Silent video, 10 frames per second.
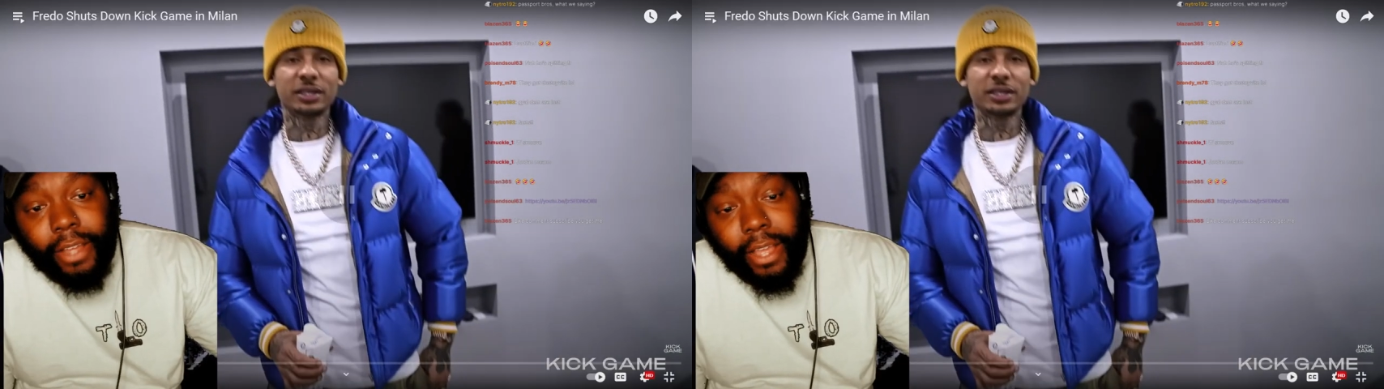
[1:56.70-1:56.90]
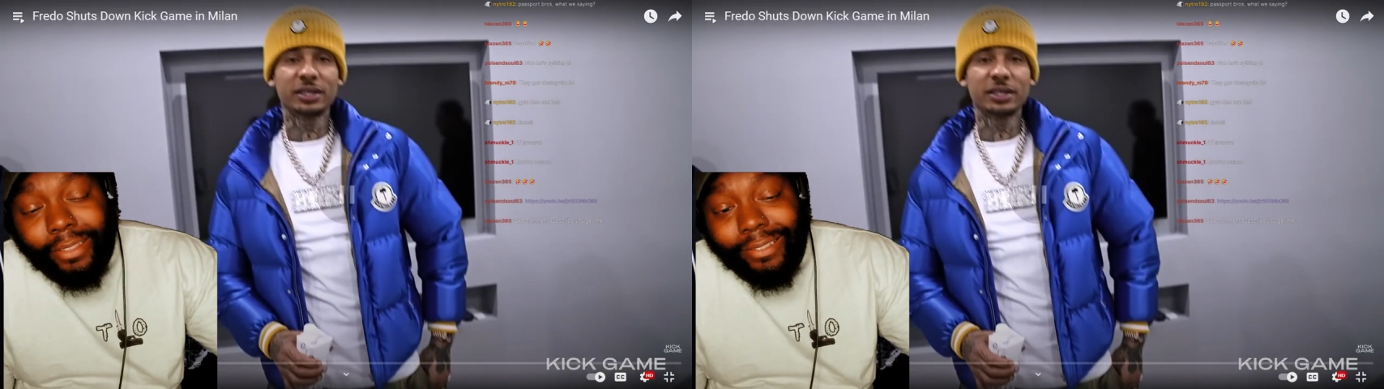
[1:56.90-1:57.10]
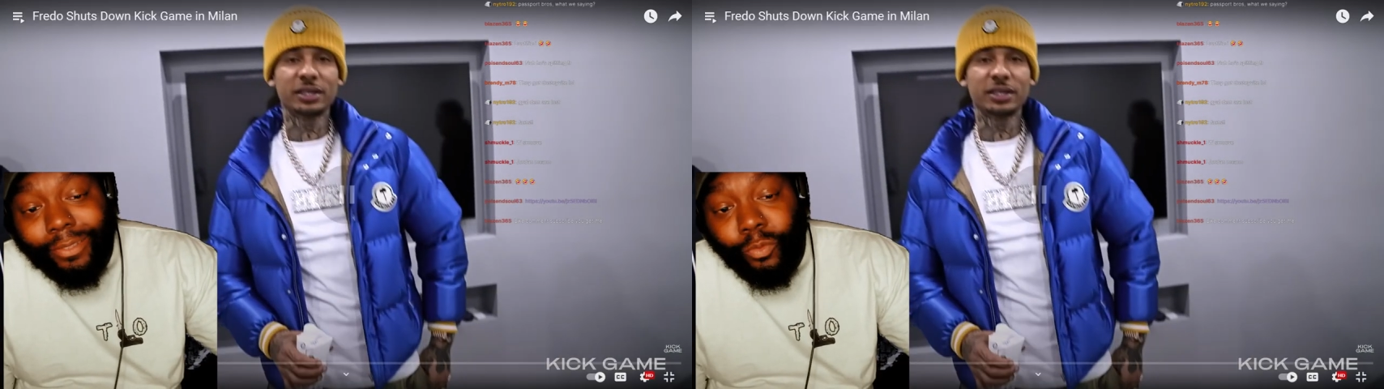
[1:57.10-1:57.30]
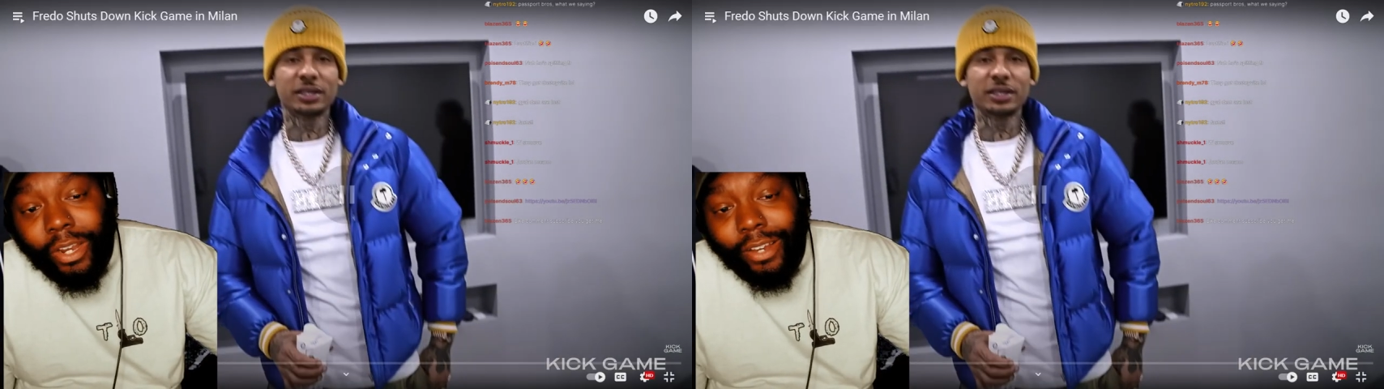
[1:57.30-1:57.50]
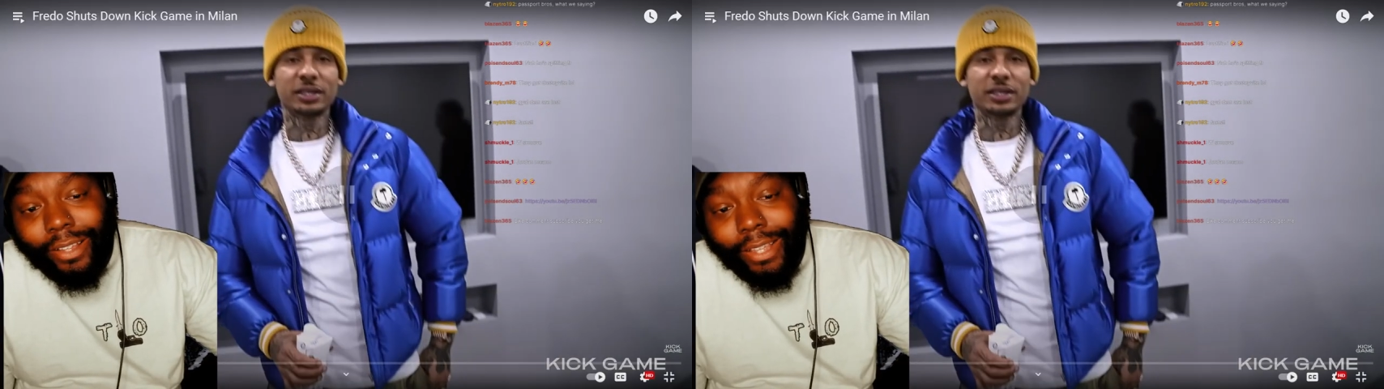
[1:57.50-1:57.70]
Speaker 1: got
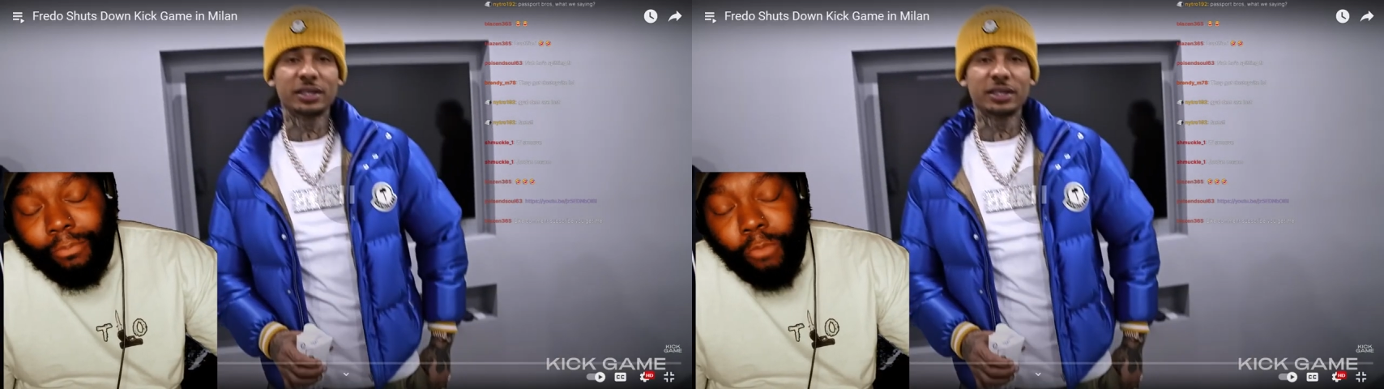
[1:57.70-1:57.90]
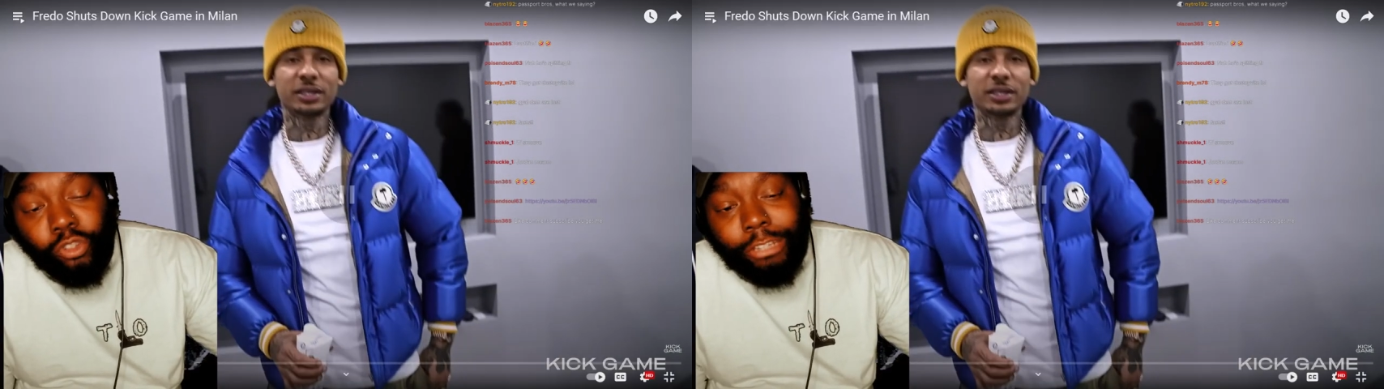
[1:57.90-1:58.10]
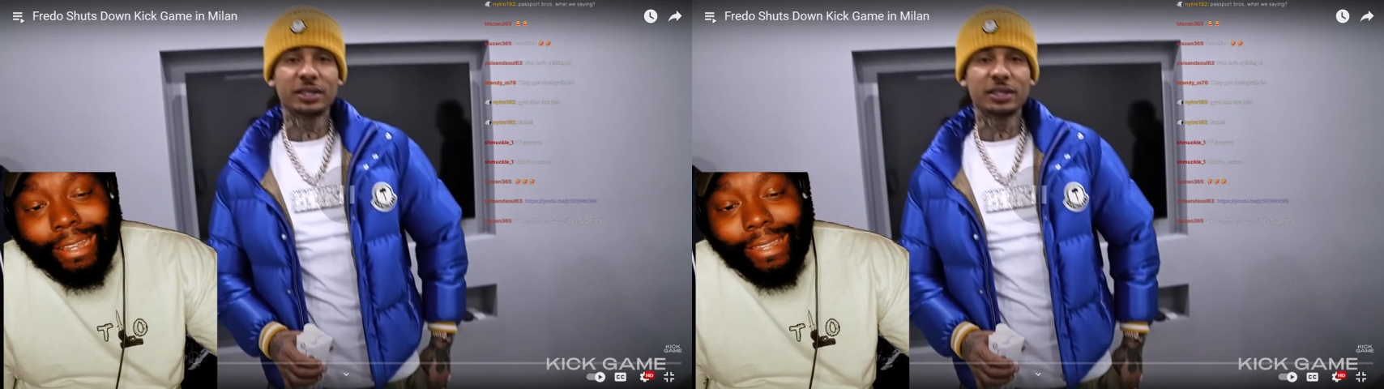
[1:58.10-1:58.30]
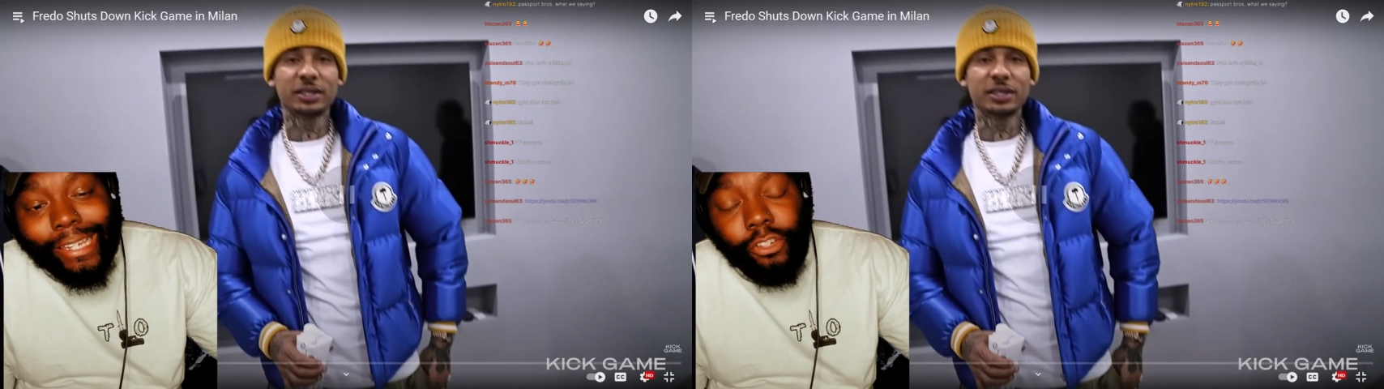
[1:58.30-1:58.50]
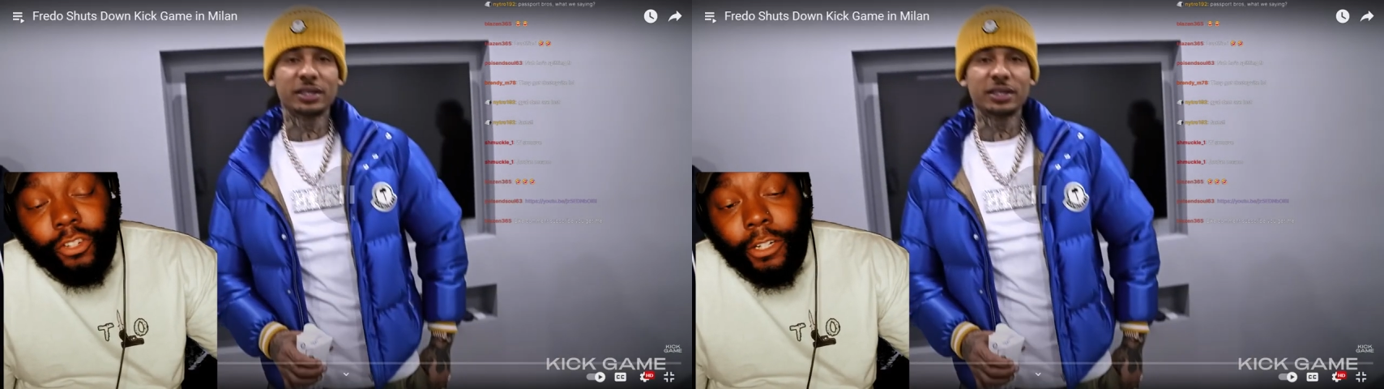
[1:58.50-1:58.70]
one of the most
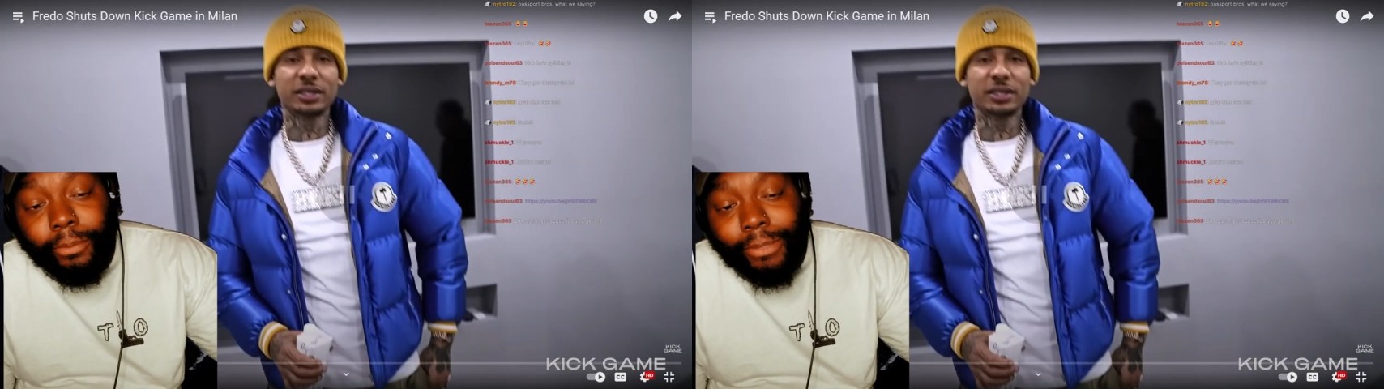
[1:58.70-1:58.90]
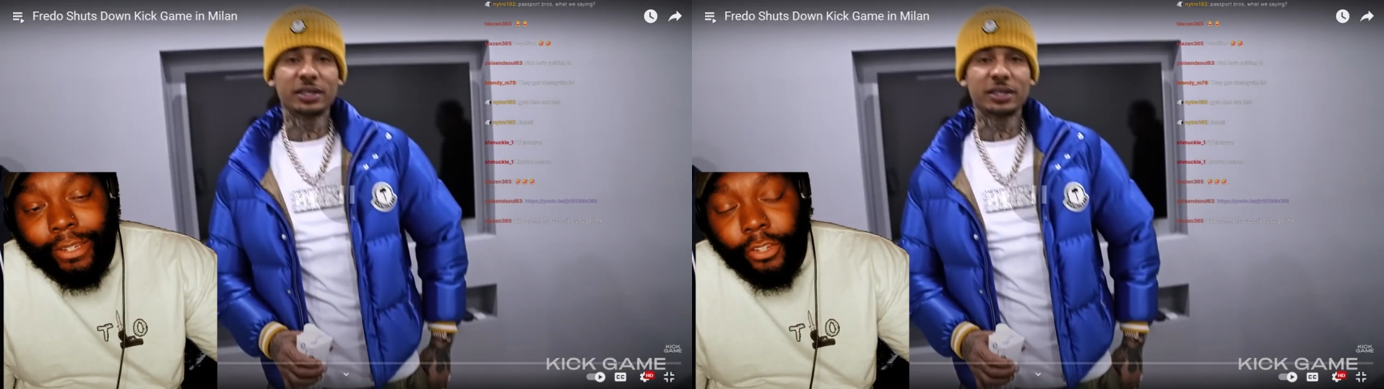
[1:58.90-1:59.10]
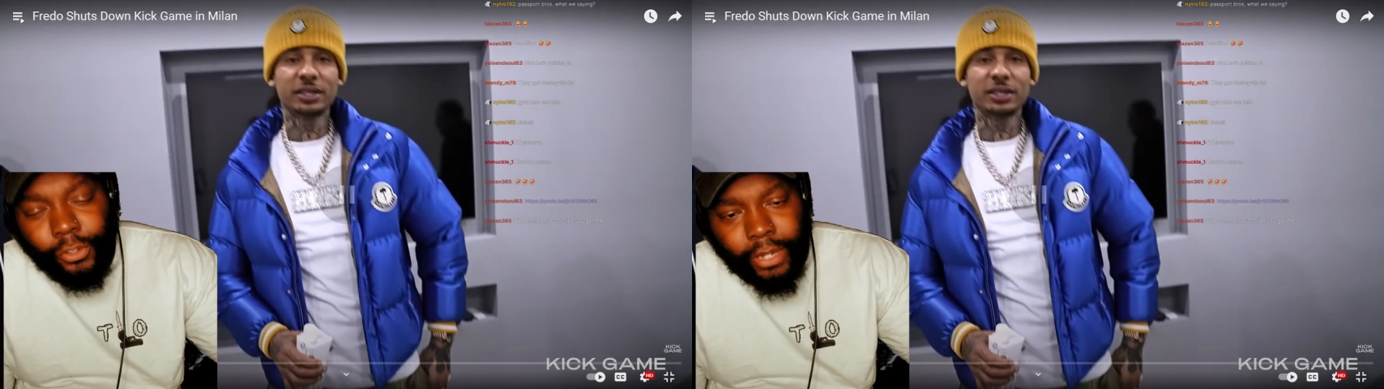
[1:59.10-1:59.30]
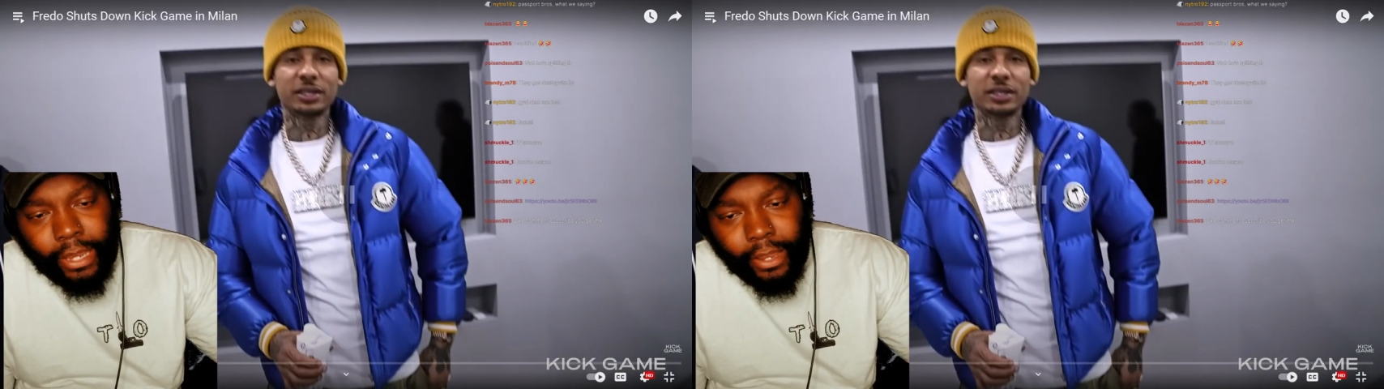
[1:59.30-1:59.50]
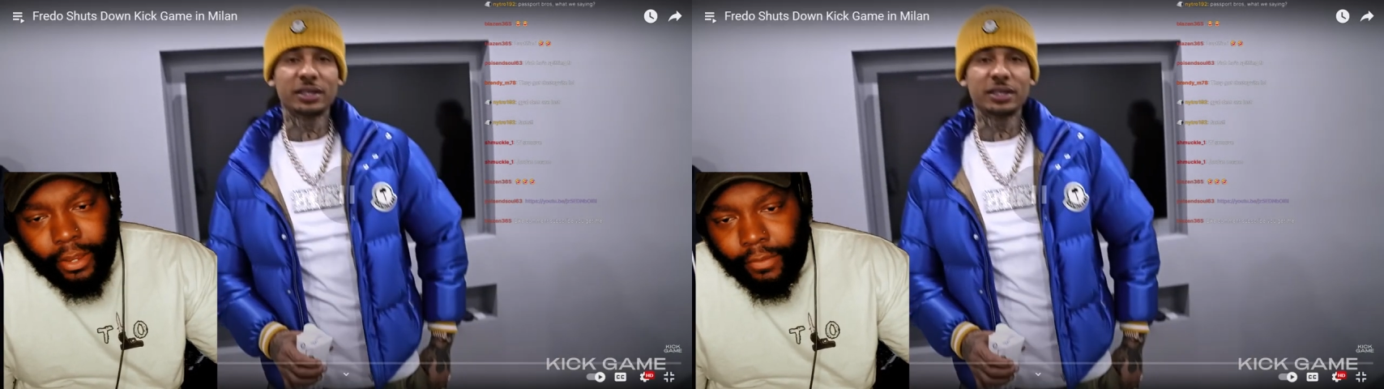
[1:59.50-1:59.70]
elite drips in the UK.